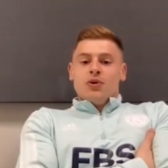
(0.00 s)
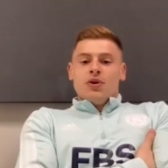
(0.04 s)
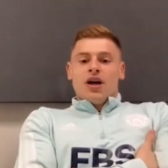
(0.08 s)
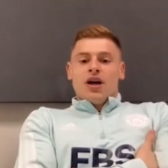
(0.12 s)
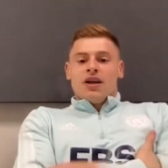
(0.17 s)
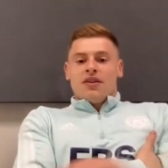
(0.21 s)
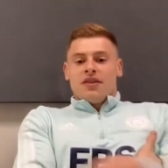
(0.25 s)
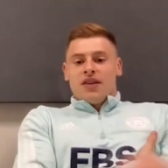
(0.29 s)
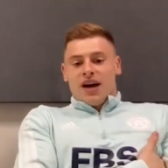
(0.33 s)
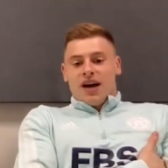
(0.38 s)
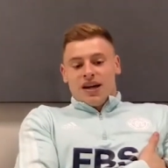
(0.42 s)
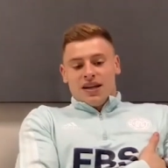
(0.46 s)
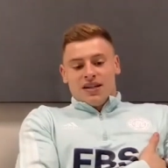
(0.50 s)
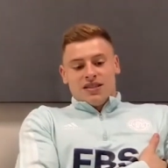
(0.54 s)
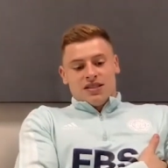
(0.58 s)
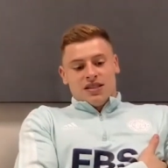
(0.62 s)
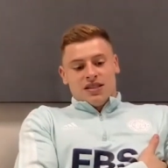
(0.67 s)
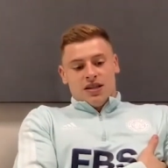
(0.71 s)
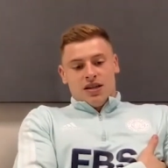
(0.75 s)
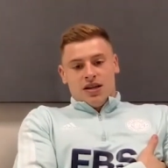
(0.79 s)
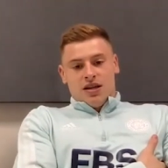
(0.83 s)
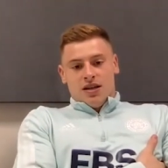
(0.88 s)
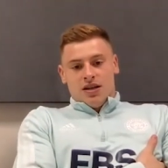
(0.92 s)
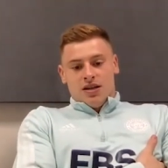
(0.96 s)
view that that
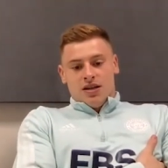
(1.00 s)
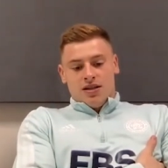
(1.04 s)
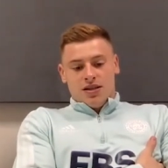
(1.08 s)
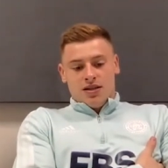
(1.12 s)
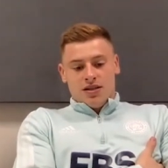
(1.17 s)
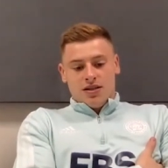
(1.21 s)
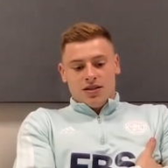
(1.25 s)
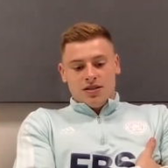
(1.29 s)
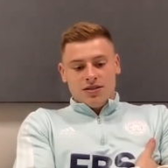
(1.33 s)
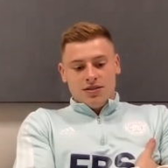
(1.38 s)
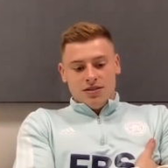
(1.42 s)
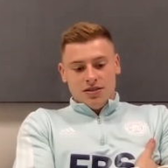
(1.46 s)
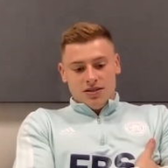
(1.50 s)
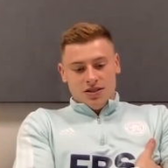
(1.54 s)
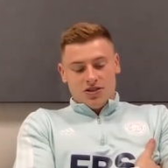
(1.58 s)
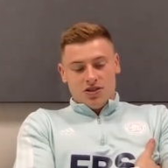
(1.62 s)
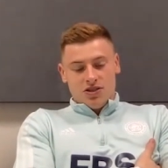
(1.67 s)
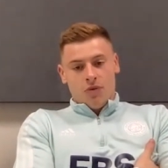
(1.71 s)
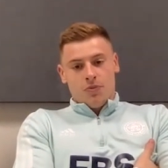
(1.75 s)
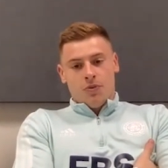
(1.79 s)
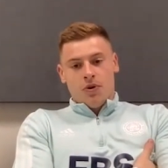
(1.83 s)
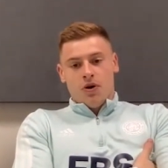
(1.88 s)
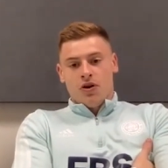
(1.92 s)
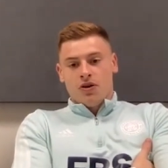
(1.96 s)
is the
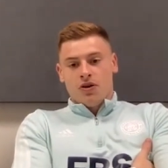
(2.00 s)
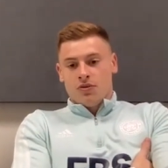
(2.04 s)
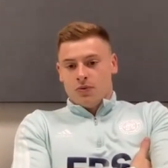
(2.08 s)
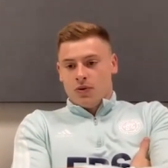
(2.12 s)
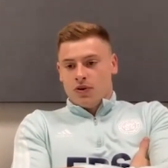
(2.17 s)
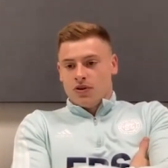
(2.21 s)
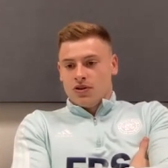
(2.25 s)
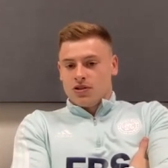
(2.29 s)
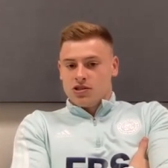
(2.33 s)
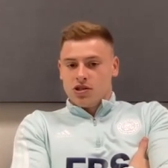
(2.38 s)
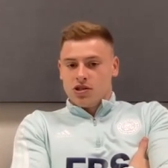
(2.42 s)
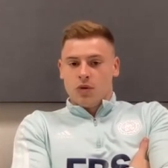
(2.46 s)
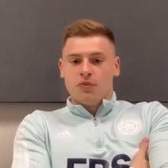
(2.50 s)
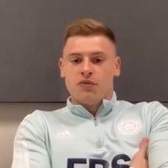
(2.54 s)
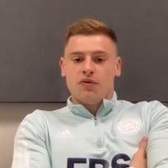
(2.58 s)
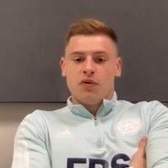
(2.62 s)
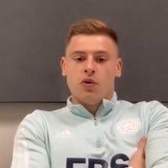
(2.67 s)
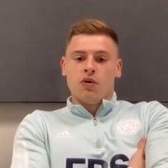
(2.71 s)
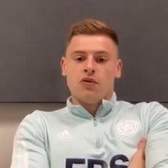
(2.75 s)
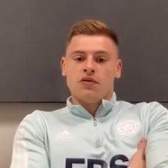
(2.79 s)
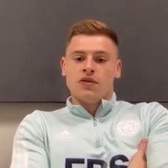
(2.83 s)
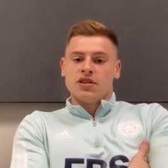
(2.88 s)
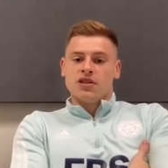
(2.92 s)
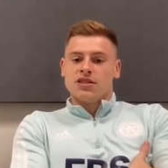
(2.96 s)
the top what the top
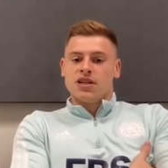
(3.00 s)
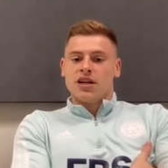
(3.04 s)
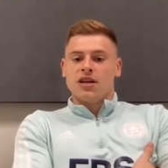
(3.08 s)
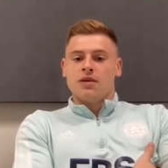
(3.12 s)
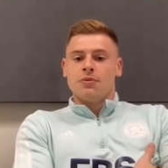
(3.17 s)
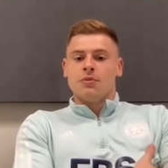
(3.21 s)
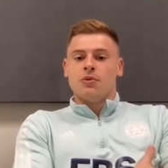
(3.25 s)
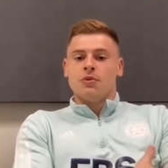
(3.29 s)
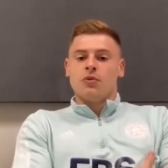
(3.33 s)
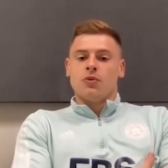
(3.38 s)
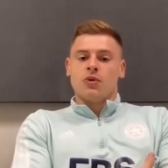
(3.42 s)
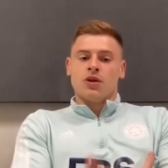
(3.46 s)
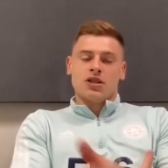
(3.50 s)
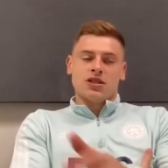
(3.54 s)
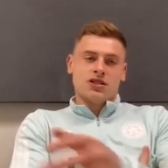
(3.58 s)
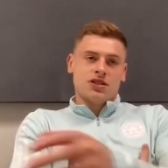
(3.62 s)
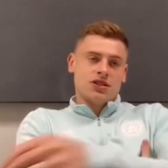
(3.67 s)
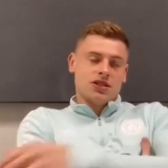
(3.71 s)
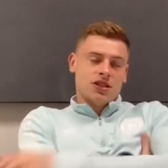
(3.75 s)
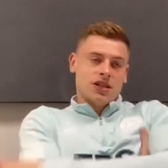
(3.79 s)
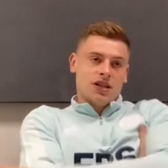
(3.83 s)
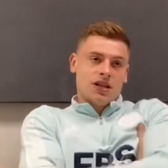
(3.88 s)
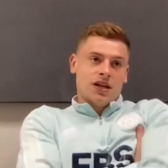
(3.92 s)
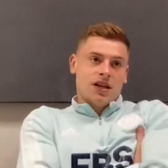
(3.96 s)
four of the table,
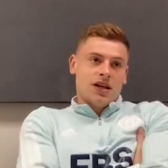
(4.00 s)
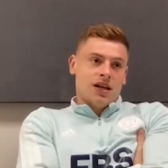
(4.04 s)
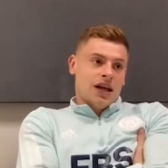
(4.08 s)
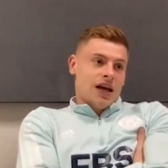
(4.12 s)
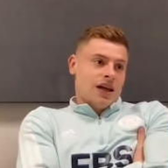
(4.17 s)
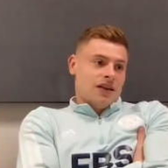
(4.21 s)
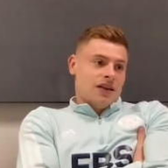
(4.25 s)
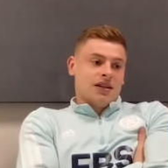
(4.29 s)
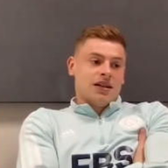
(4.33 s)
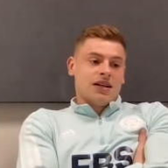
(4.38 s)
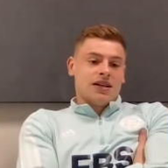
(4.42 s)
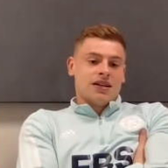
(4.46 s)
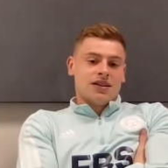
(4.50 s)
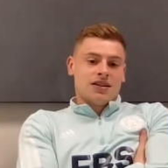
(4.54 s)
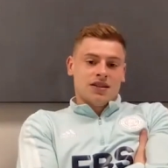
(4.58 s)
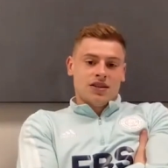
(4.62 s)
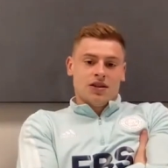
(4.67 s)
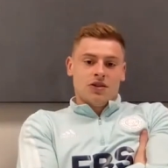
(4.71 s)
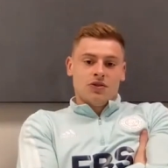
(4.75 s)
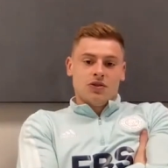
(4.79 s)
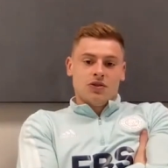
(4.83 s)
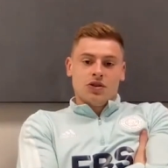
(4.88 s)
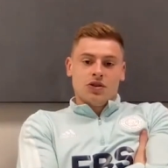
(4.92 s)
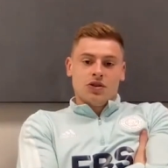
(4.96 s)
which I
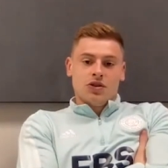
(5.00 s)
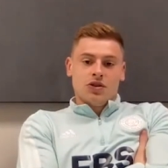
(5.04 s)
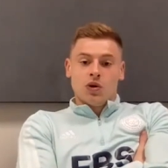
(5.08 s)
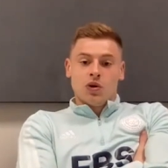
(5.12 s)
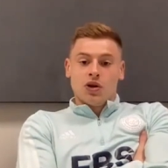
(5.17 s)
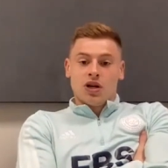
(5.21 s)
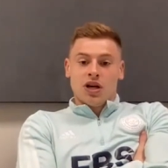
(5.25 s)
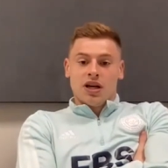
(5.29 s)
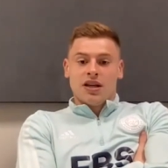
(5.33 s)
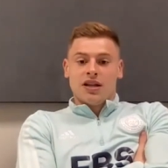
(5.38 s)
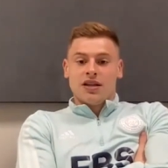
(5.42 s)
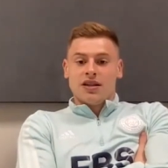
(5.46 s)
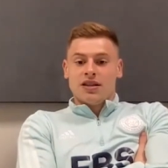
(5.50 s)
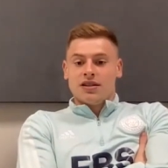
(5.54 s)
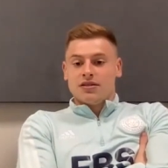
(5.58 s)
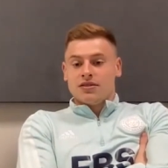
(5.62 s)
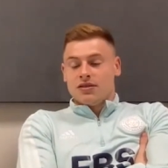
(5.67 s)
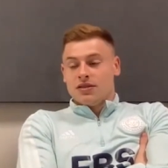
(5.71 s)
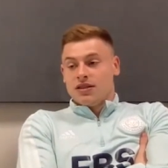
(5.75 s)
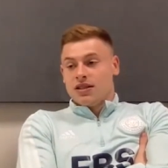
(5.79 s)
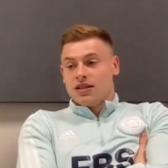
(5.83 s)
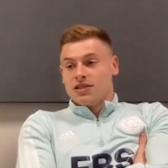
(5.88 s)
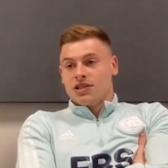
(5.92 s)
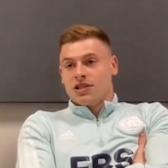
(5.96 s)
think you know you, you look at it
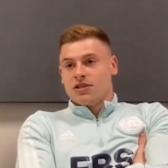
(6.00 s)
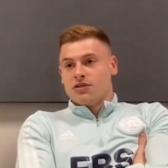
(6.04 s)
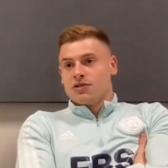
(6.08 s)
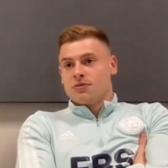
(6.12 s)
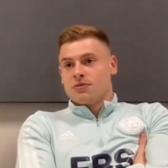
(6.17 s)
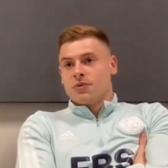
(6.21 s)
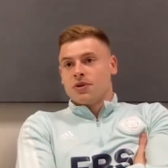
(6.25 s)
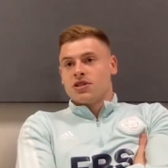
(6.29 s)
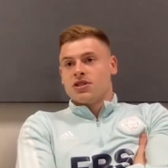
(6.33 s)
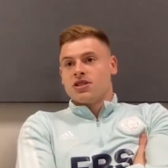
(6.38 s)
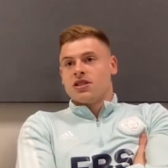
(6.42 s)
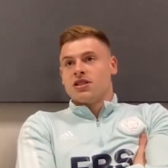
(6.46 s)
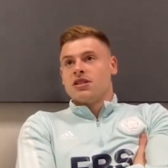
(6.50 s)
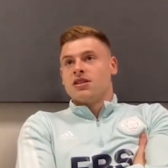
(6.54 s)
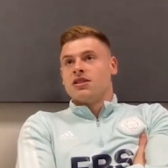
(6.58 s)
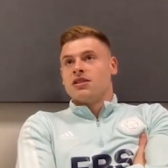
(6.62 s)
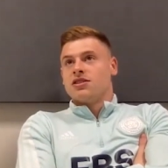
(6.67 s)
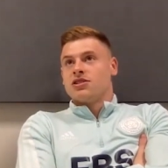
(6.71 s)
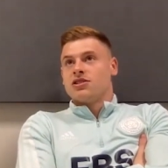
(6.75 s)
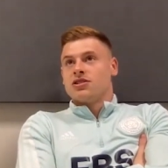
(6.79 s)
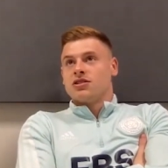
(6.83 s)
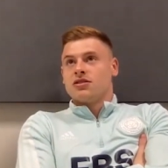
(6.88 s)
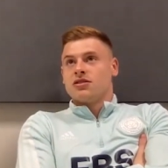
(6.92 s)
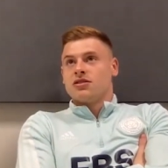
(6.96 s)
this year, especially